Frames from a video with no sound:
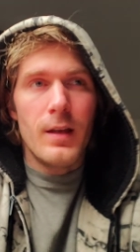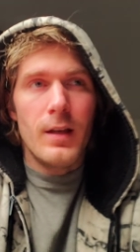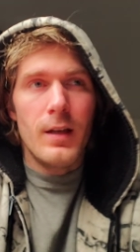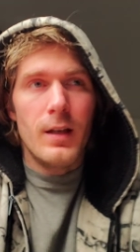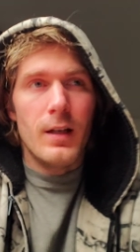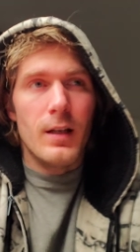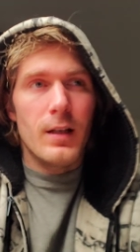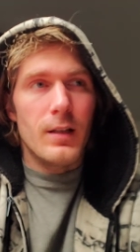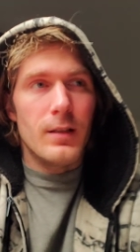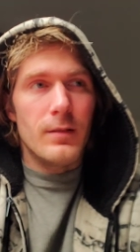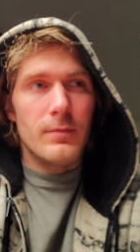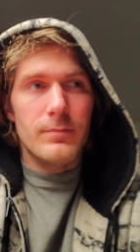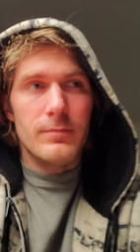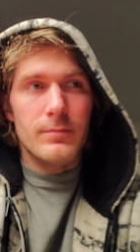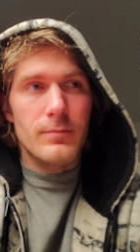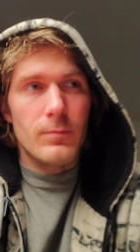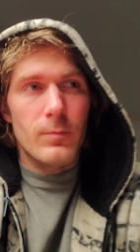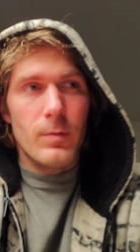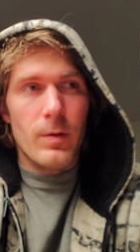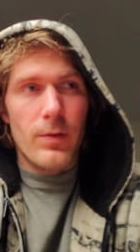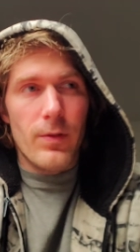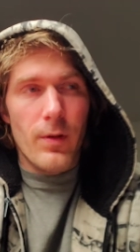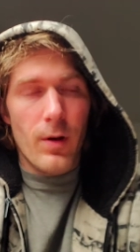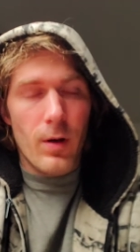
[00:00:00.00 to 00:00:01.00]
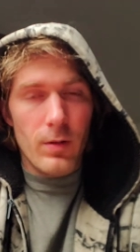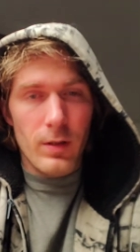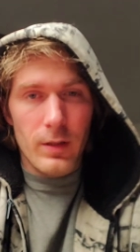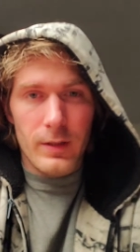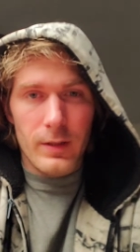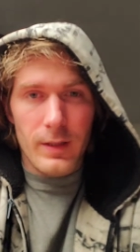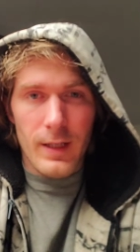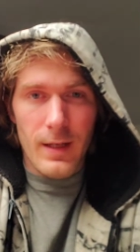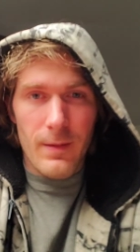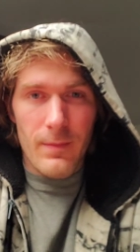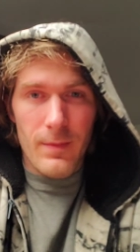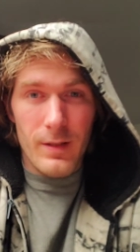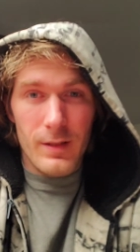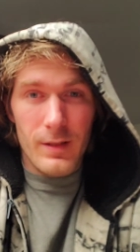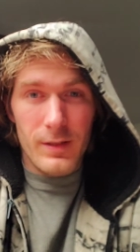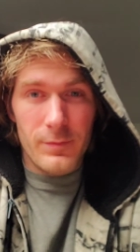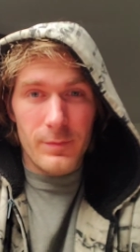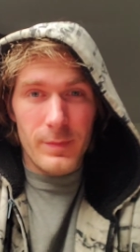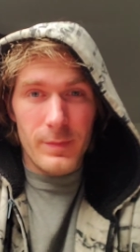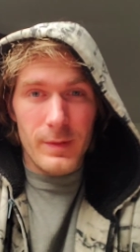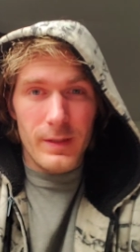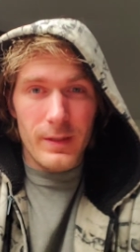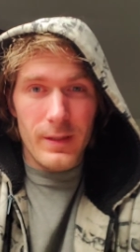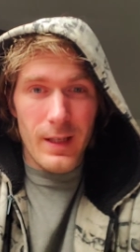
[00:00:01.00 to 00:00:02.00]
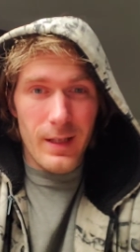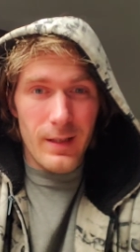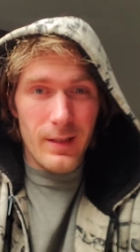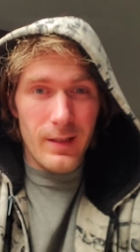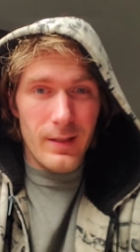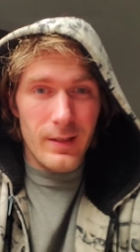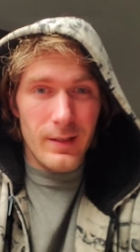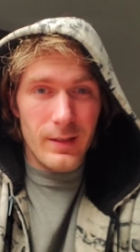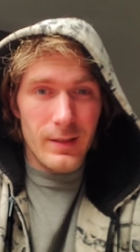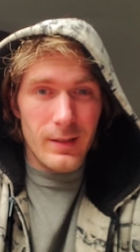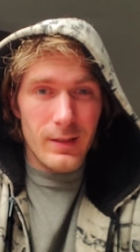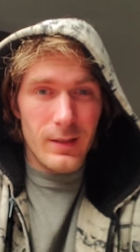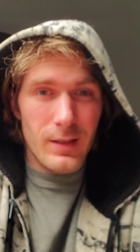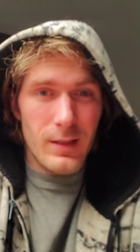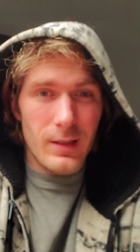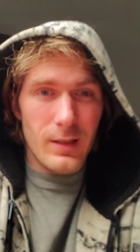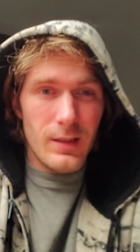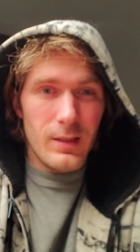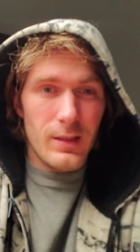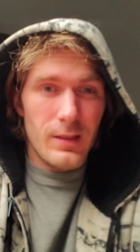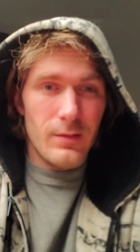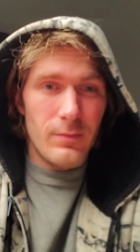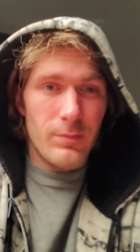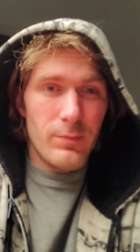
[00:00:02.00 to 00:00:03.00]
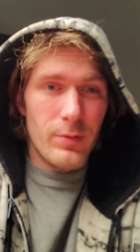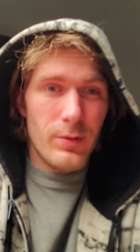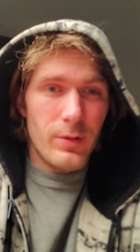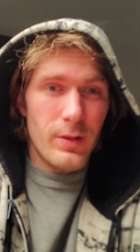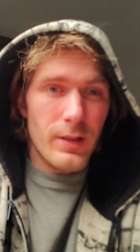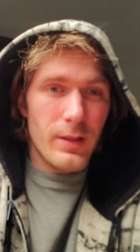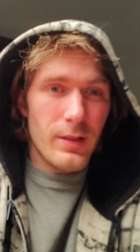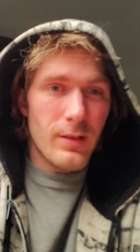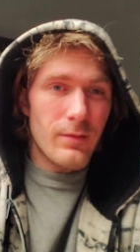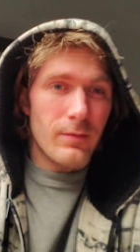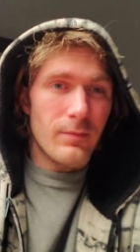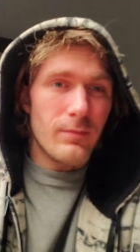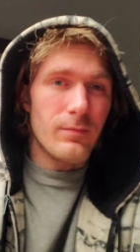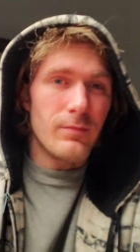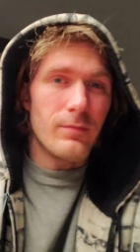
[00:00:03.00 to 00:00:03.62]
um, with all the time that I spend editing and putting